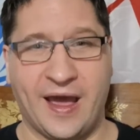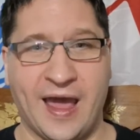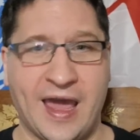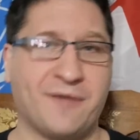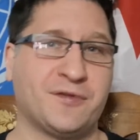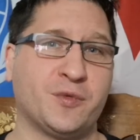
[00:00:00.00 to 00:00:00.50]

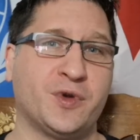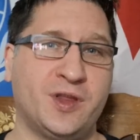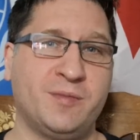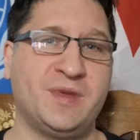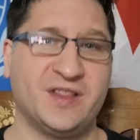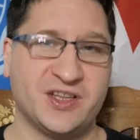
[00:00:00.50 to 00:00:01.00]
I have to
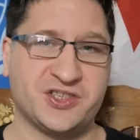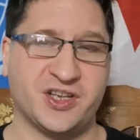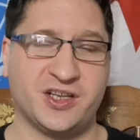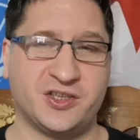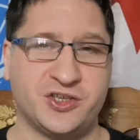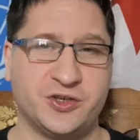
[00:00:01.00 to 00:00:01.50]
really be
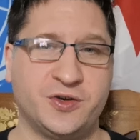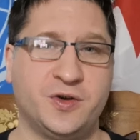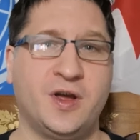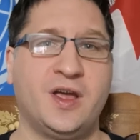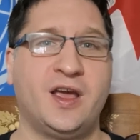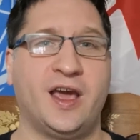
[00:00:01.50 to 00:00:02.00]
listening to
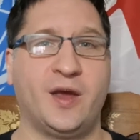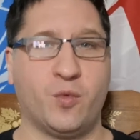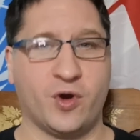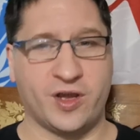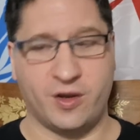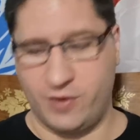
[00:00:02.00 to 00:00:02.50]
you and
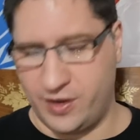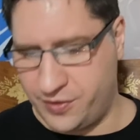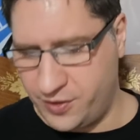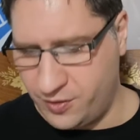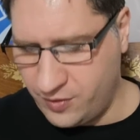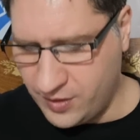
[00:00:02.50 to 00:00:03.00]
working
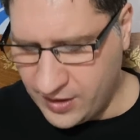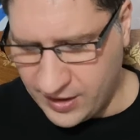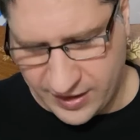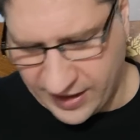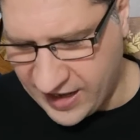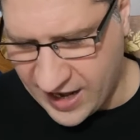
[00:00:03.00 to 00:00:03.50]
with you,
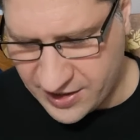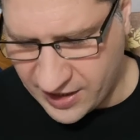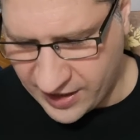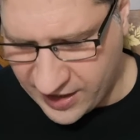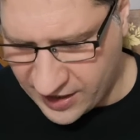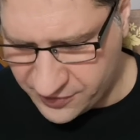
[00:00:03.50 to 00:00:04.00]
and I can't
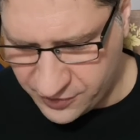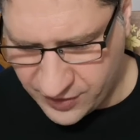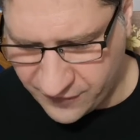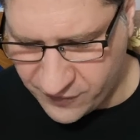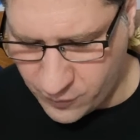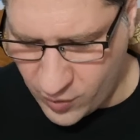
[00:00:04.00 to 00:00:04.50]
I can't do
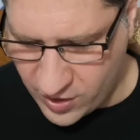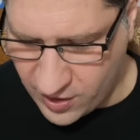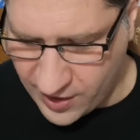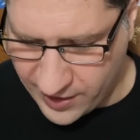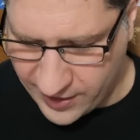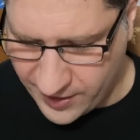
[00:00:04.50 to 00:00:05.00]
that from where
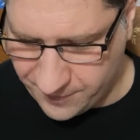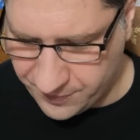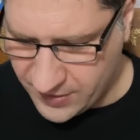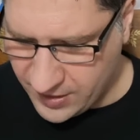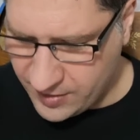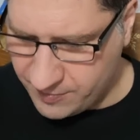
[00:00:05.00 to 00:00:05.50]
I am.
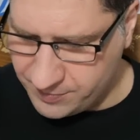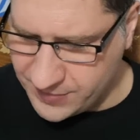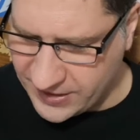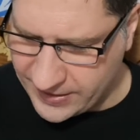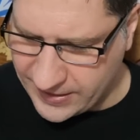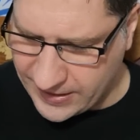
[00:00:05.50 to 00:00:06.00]

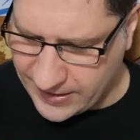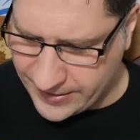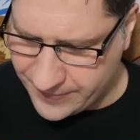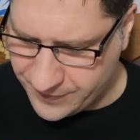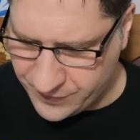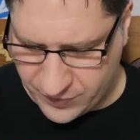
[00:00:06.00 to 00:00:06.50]
But
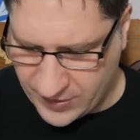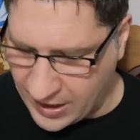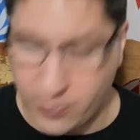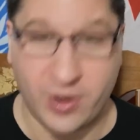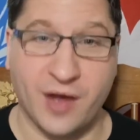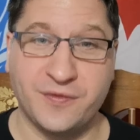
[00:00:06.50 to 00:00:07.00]
uh,
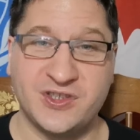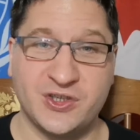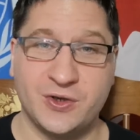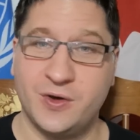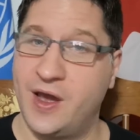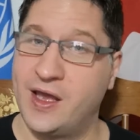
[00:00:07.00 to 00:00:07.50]
I would love
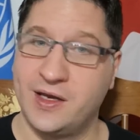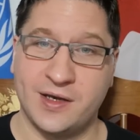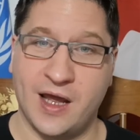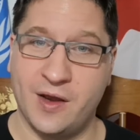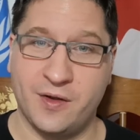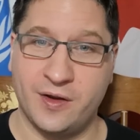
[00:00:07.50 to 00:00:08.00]
to,
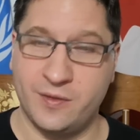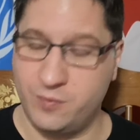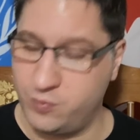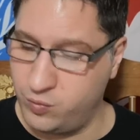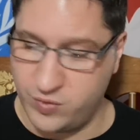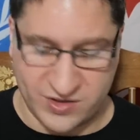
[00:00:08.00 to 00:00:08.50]
and I
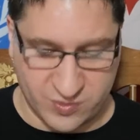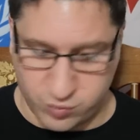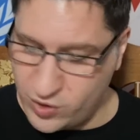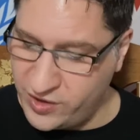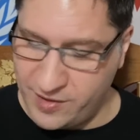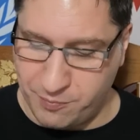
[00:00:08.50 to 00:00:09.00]
it's
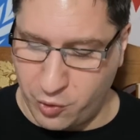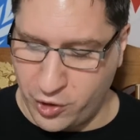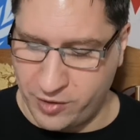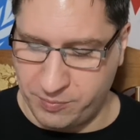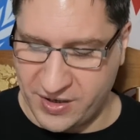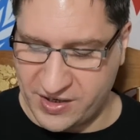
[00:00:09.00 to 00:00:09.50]
really
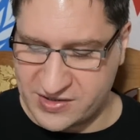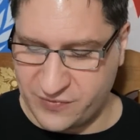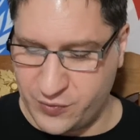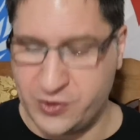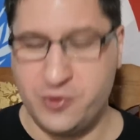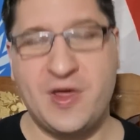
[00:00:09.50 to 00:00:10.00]
important because
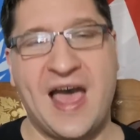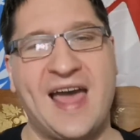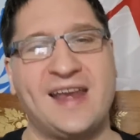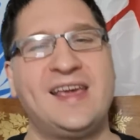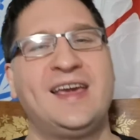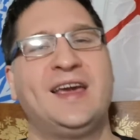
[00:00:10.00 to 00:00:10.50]
if we do
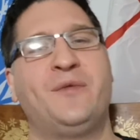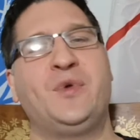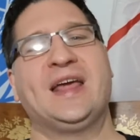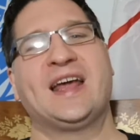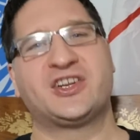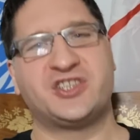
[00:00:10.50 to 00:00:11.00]
that
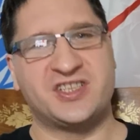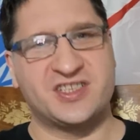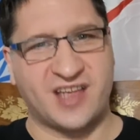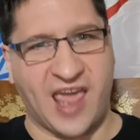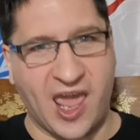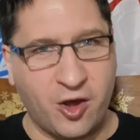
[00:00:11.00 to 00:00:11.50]
we can actually
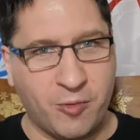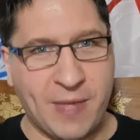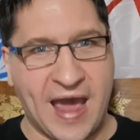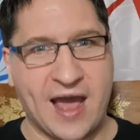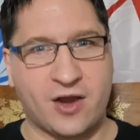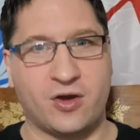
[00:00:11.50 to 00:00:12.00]
scale
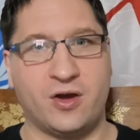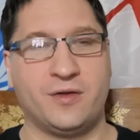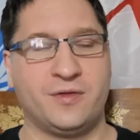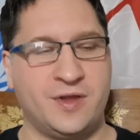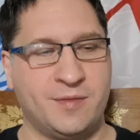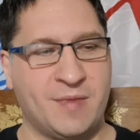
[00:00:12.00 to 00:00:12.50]
back
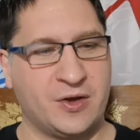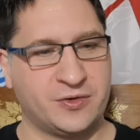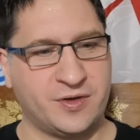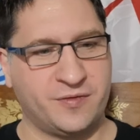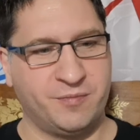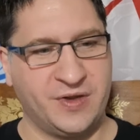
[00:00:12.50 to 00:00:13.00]
the
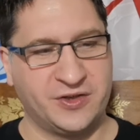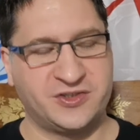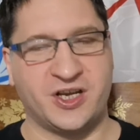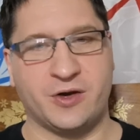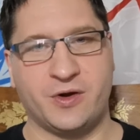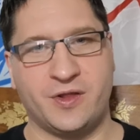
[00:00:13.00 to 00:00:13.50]
amount of
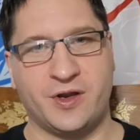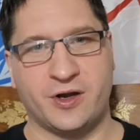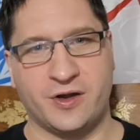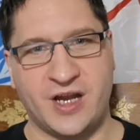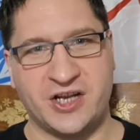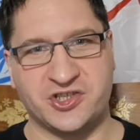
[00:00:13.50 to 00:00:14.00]
military that
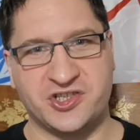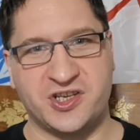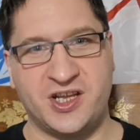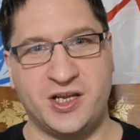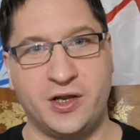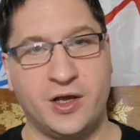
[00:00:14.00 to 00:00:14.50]
our nations
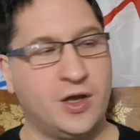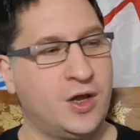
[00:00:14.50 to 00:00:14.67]
need,